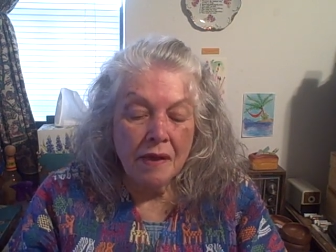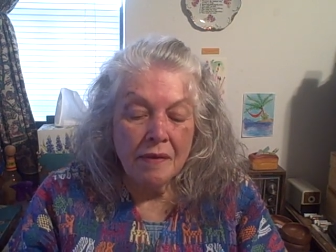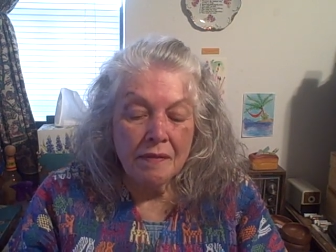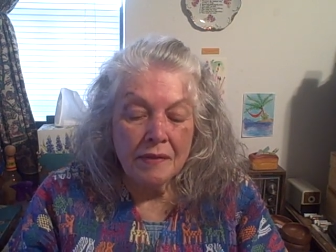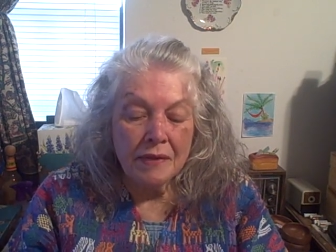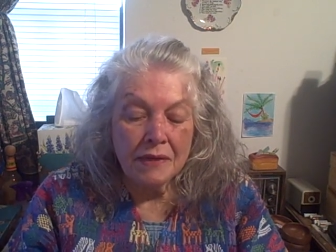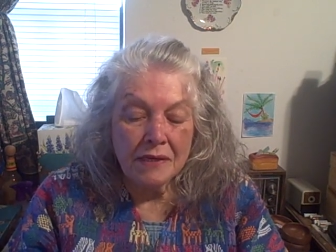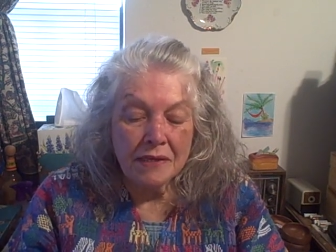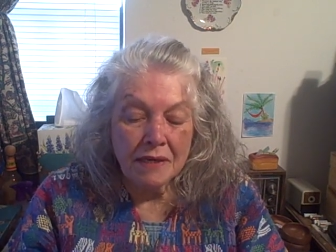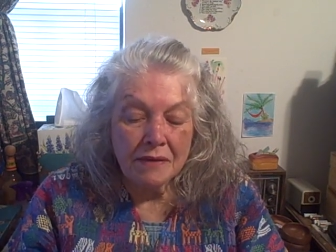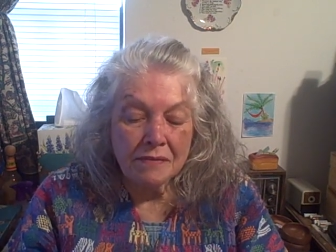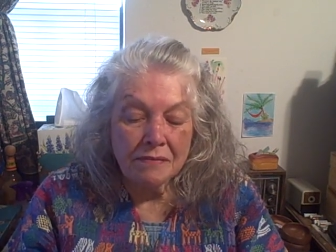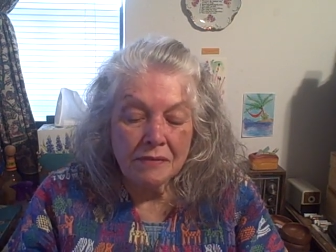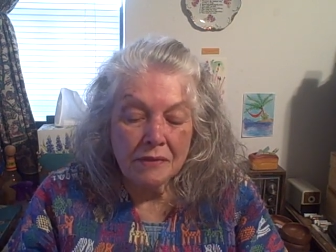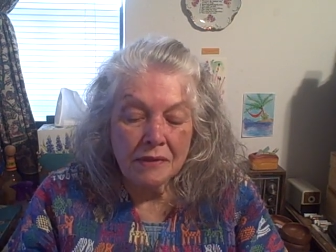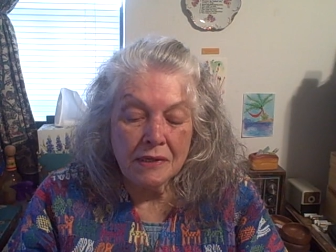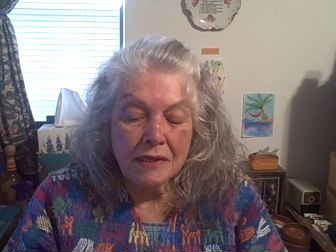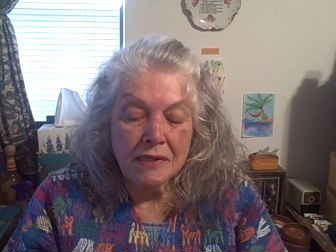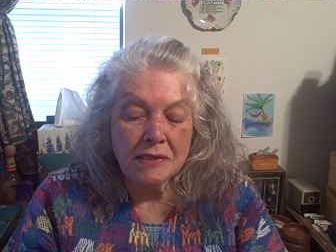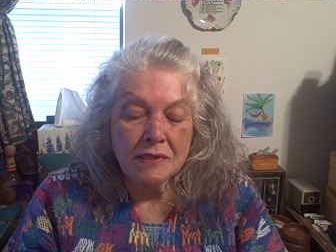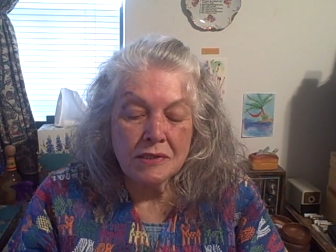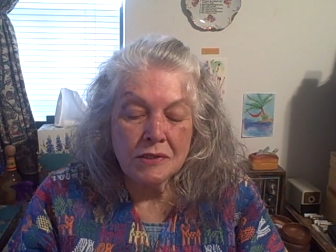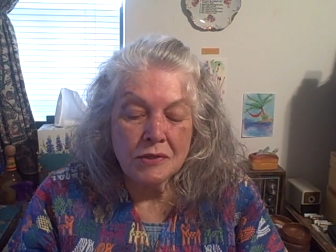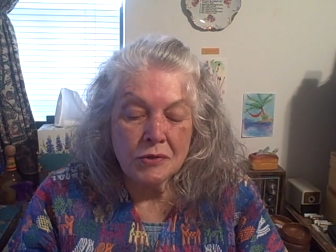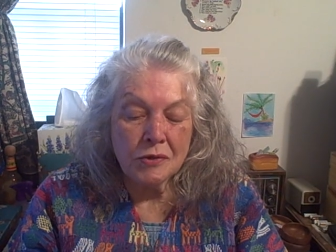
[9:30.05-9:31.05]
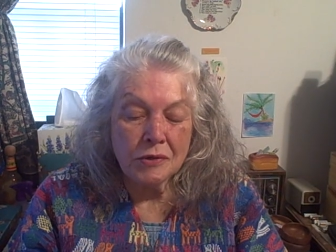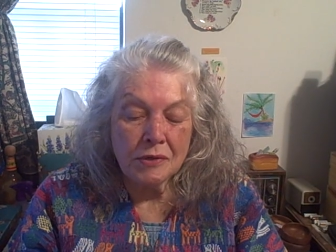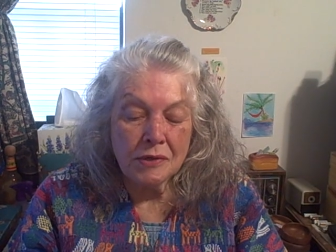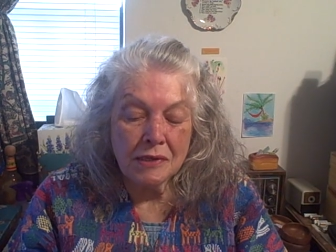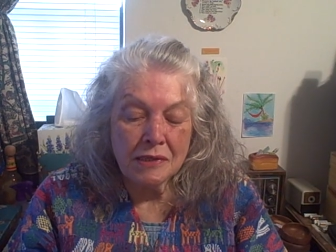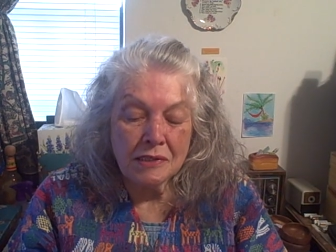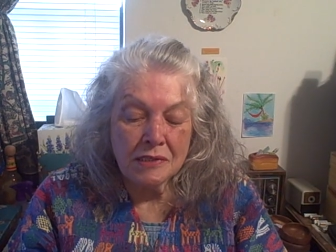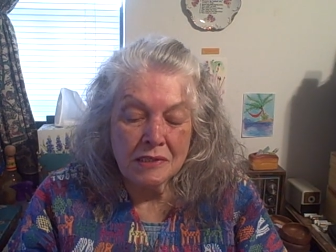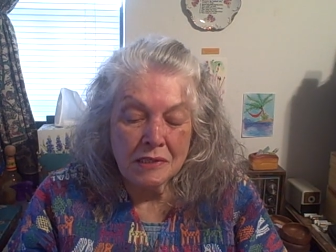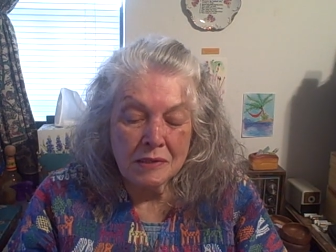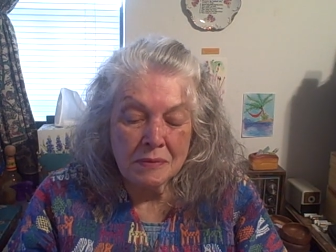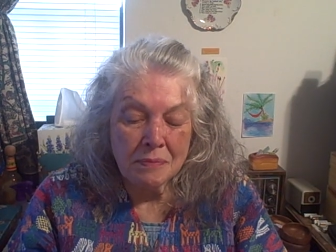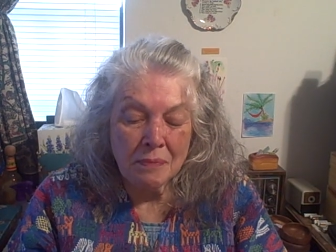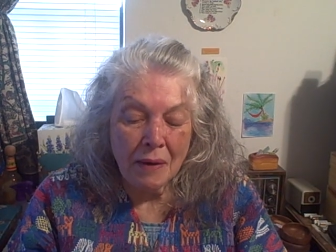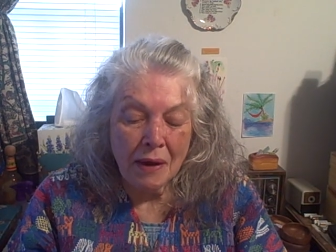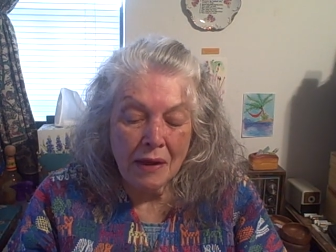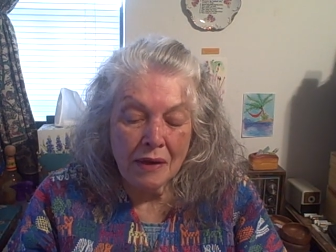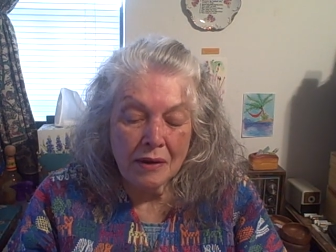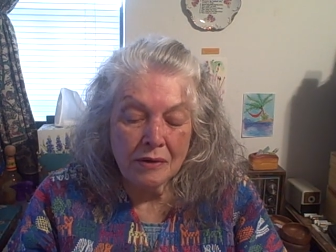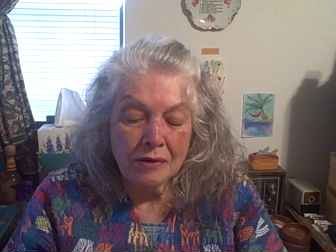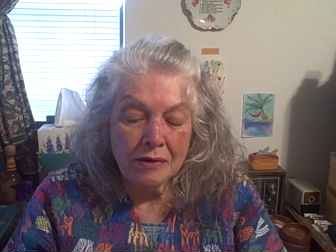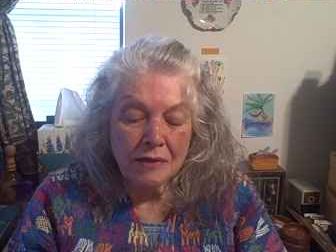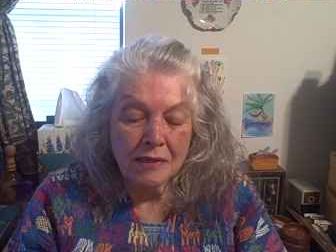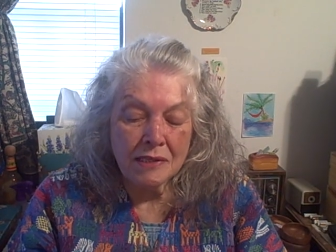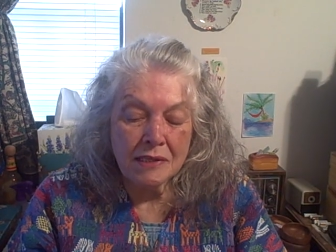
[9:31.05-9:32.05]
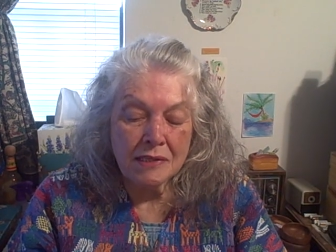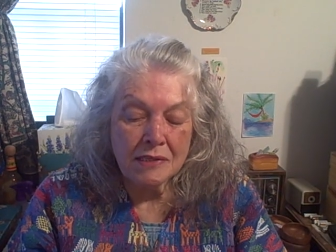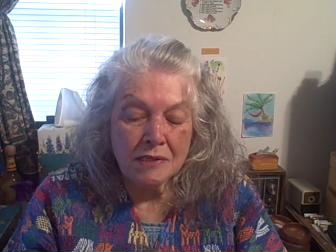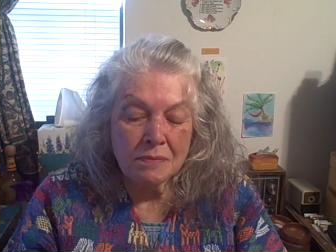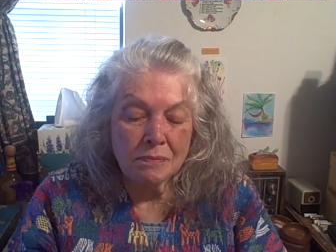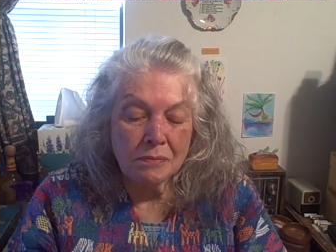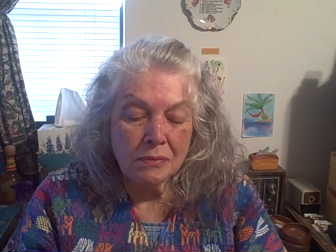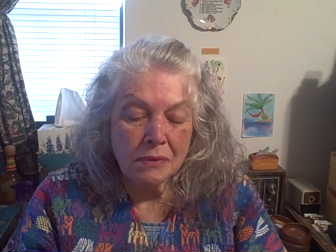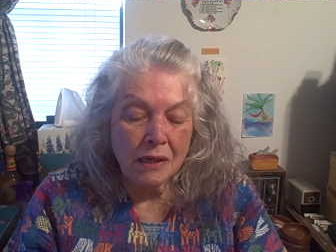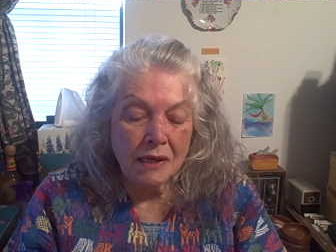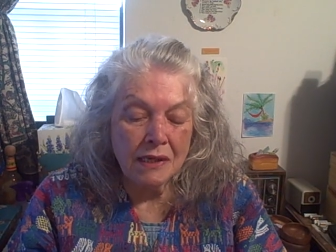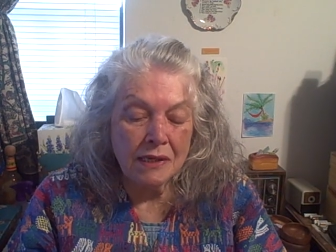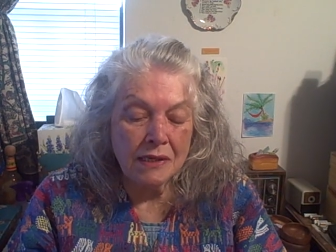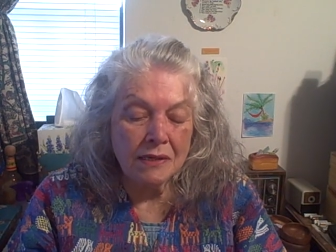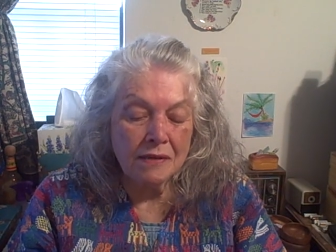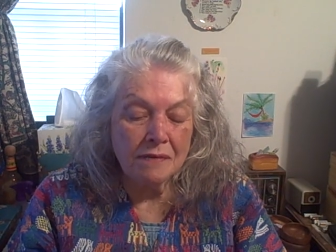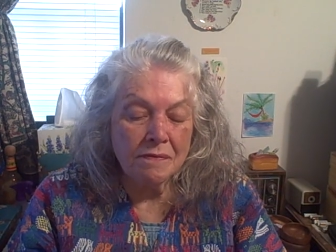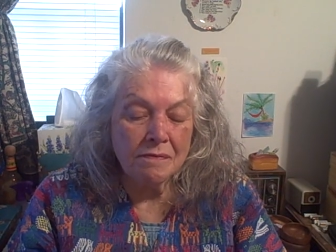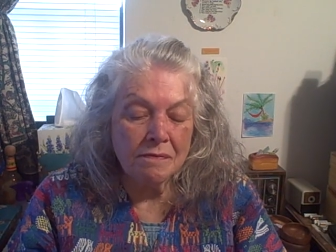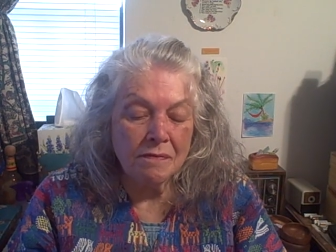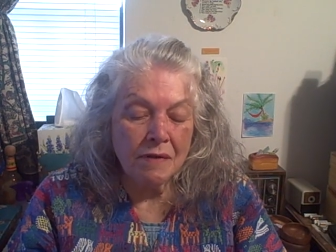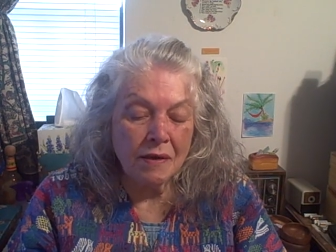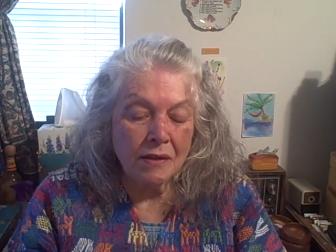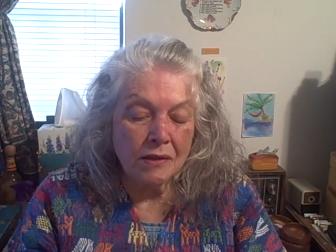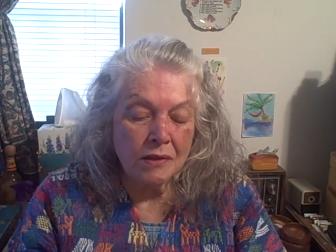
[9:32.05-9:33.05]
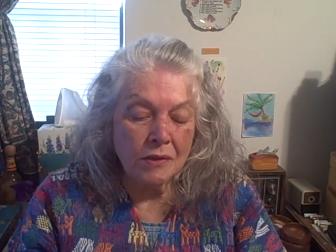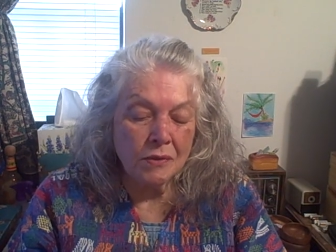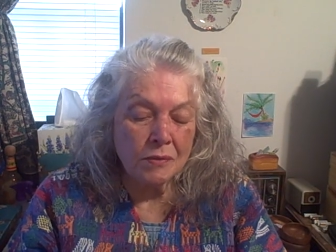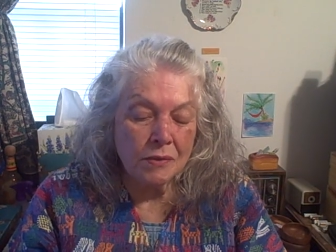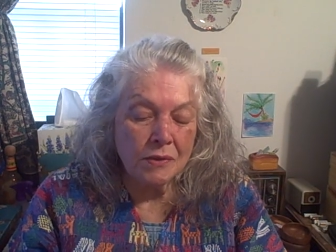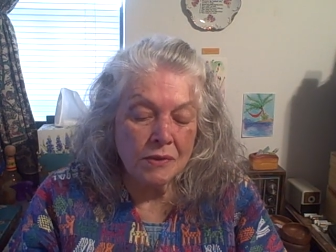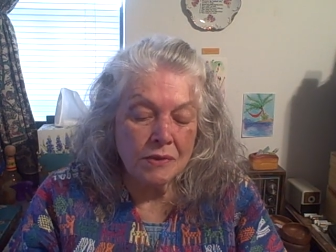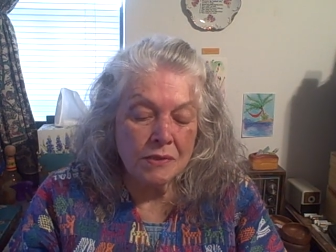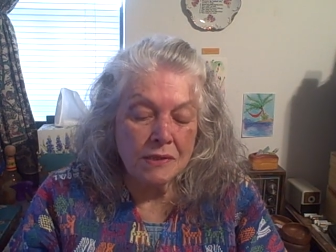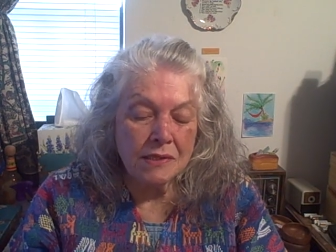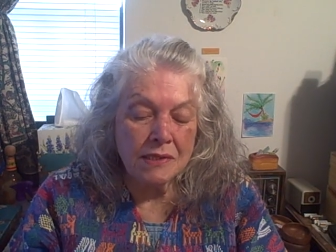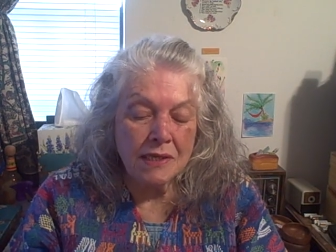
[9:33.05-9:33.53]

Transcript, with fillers: The devil has inspired his blinded followers